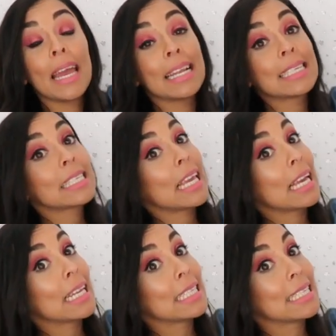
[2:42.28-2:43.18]
It
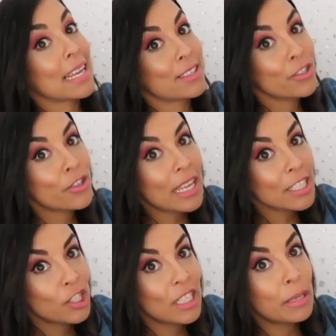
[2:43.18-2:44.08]
doesn't
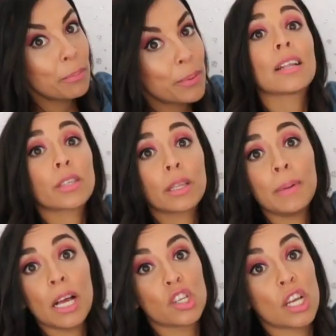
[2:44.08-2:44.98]
run cheap. I took the
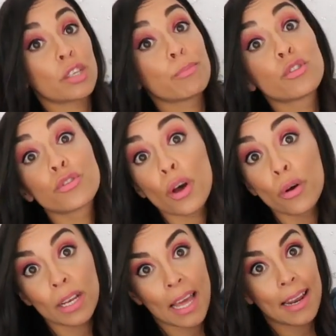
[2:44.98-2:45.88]
plunge and I'm
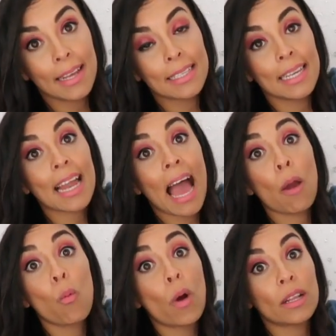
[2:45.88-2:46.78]
so glad I did.
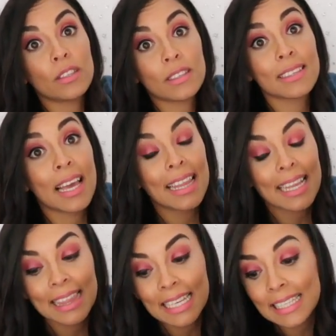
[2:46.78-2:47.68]
I want to say
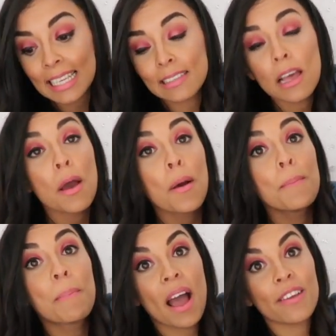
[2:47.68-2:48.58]
that this is
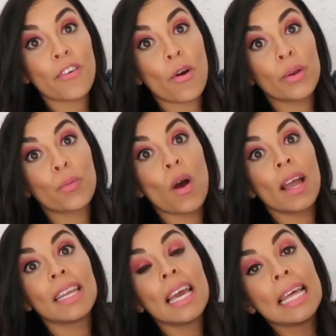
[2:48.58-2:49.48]
by far and
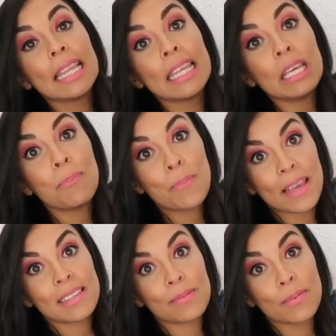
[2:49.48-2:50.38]
wide the
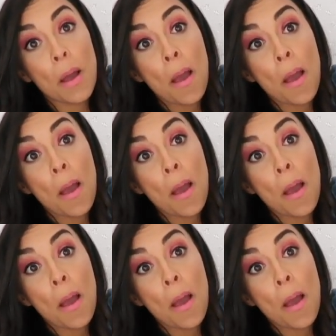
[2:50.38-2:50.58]
best